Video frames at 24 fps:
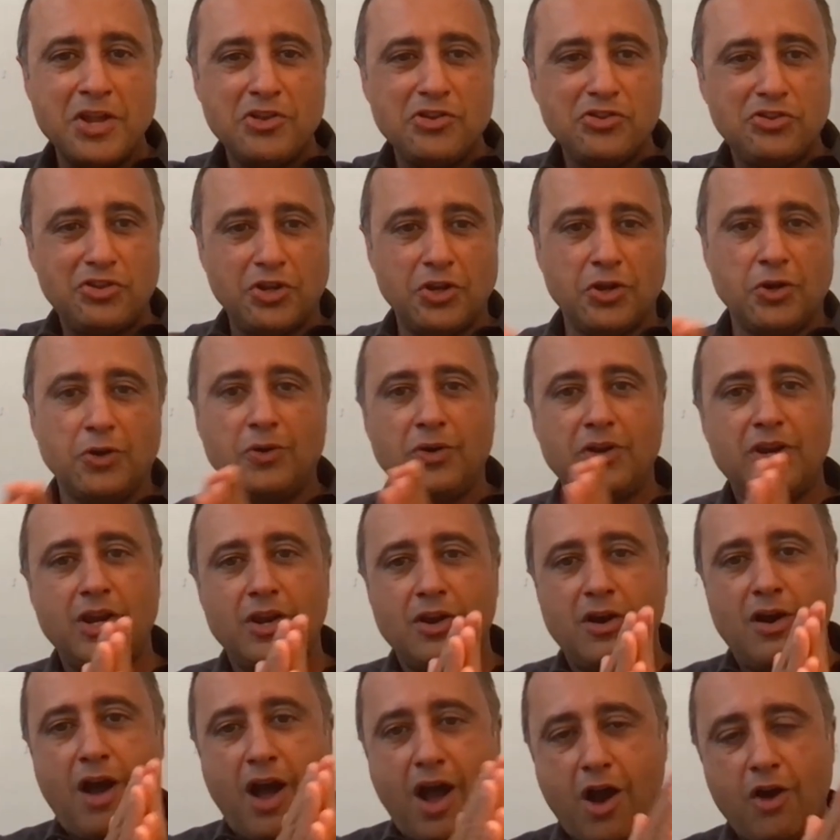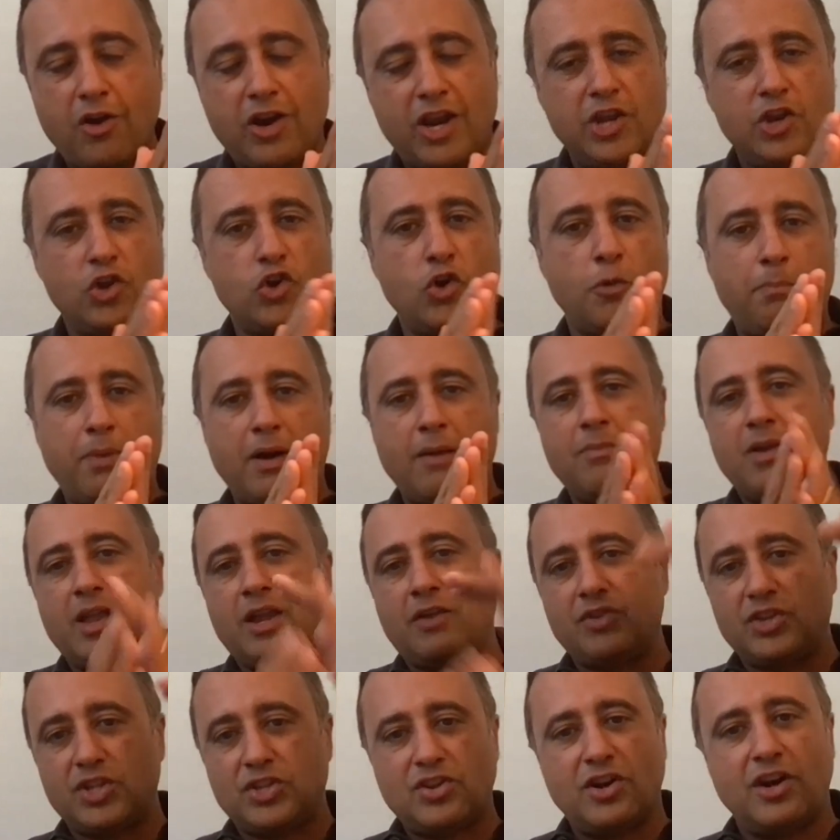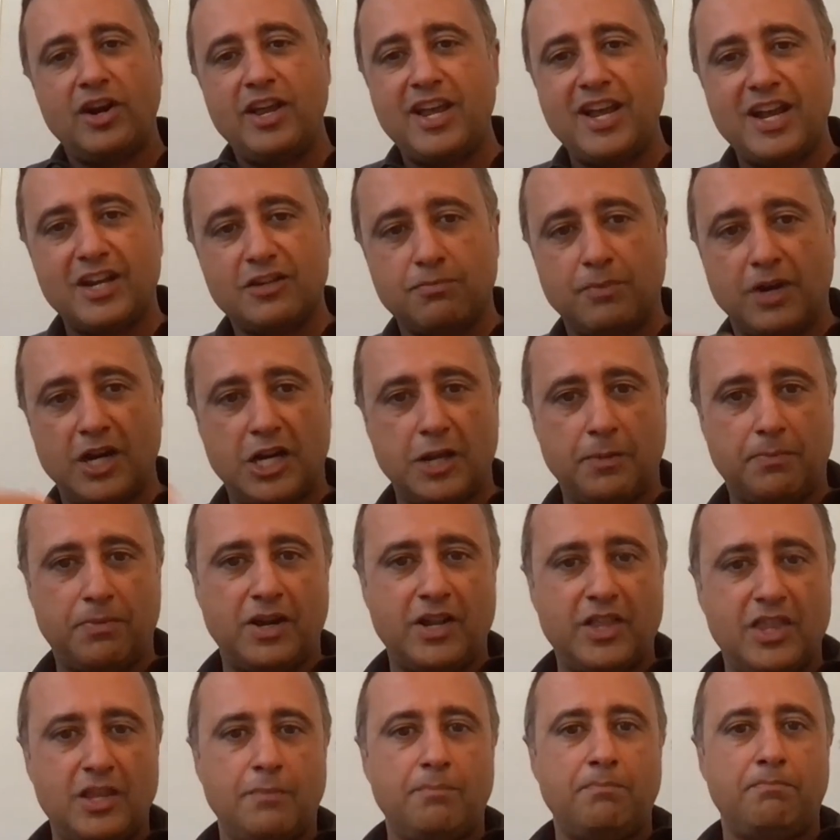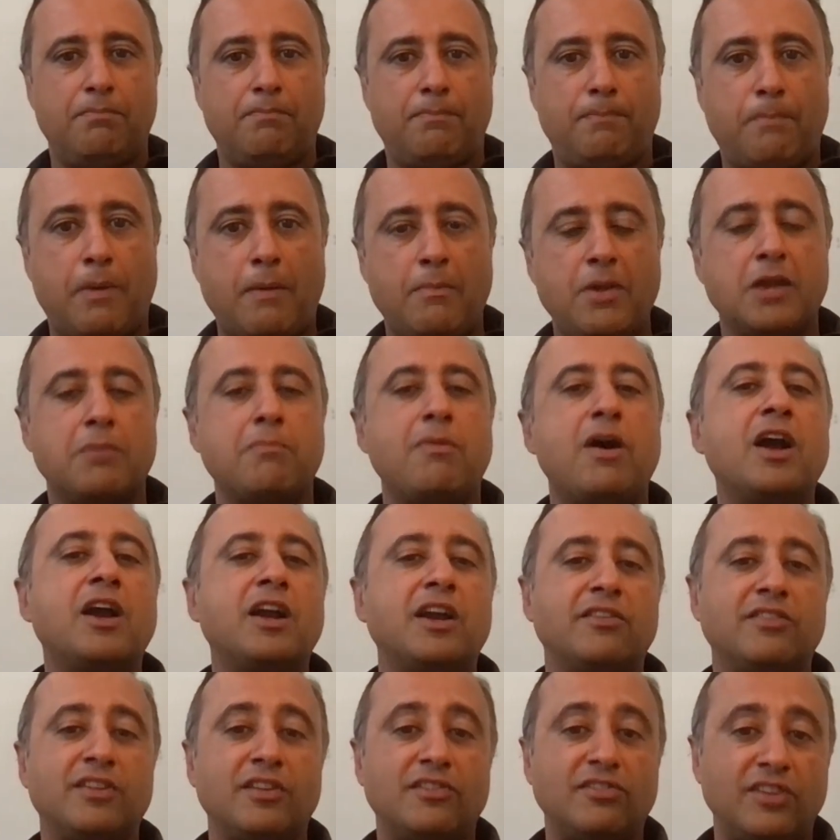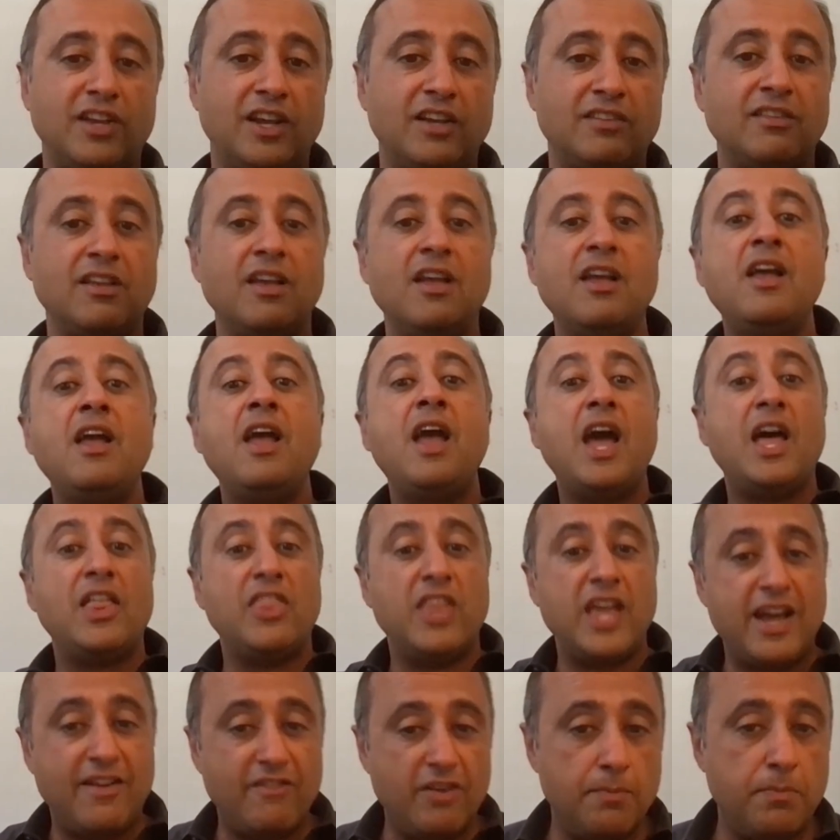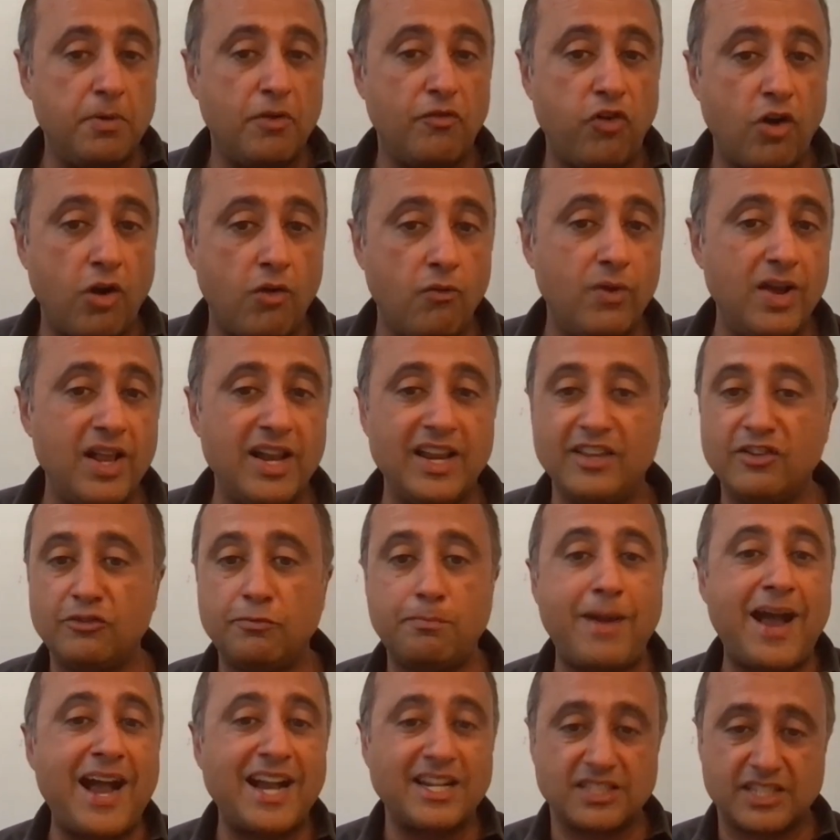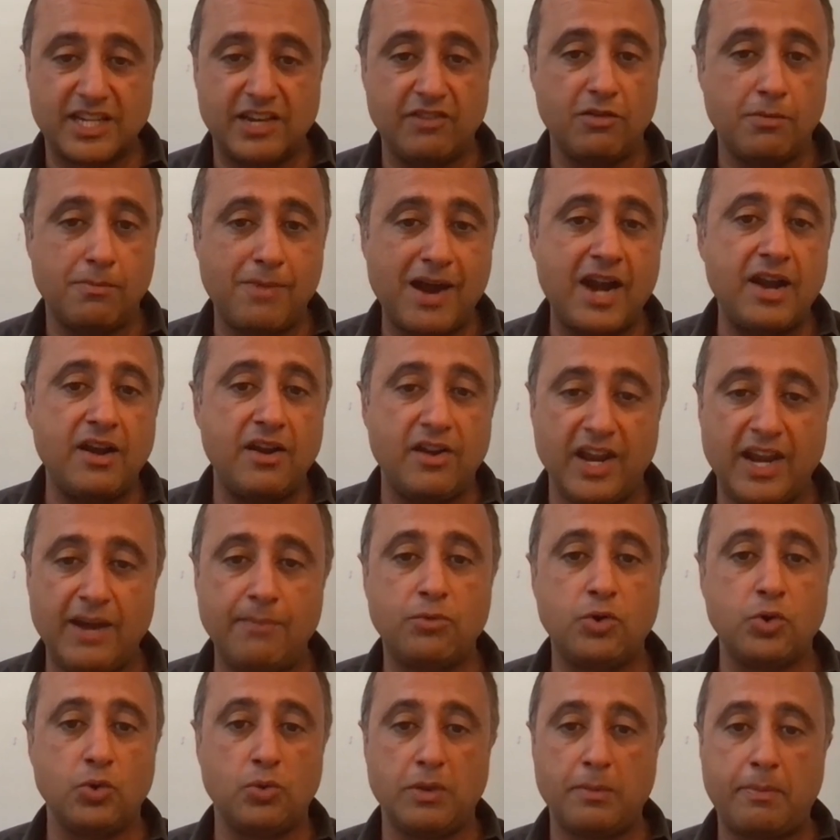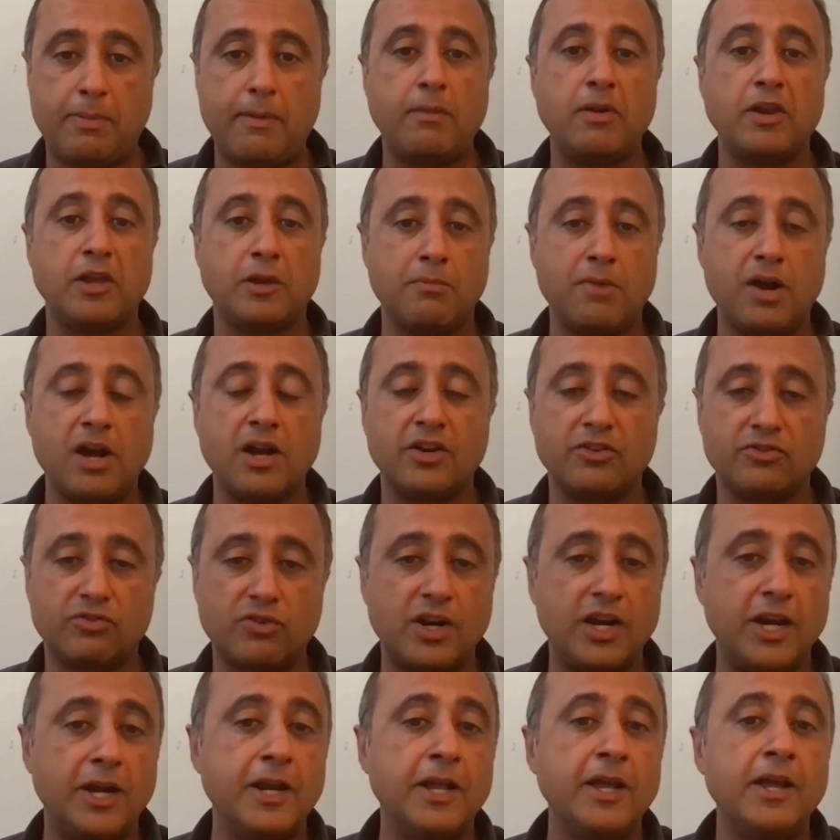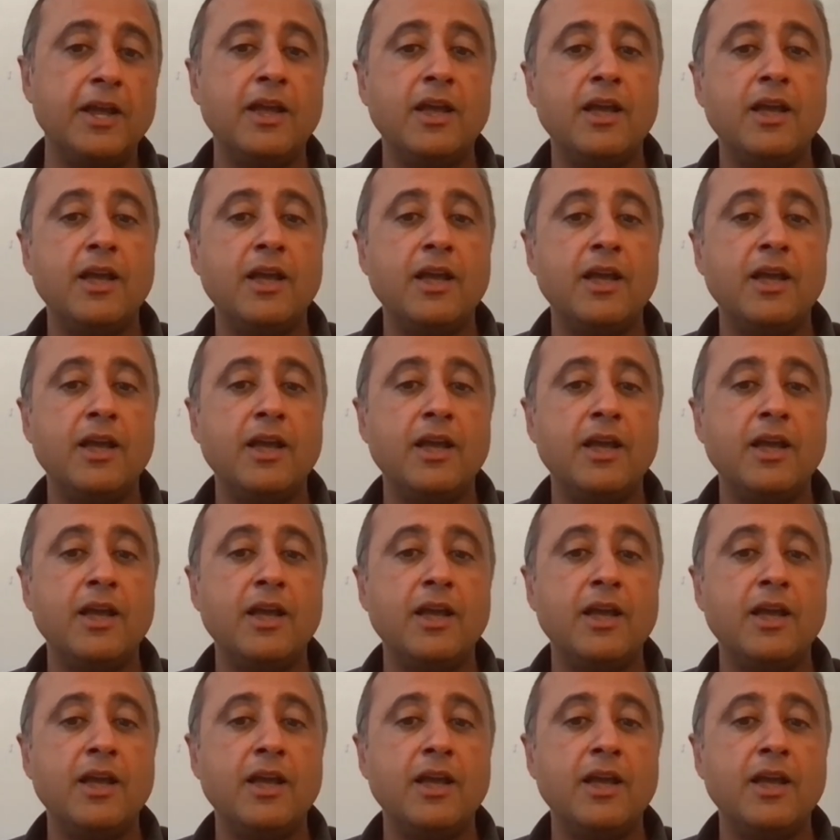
So, how can you go public with a 30x multiple and the public markets are 6 and they haven't performed well, and SPACs gave a bad name to the public markets, right?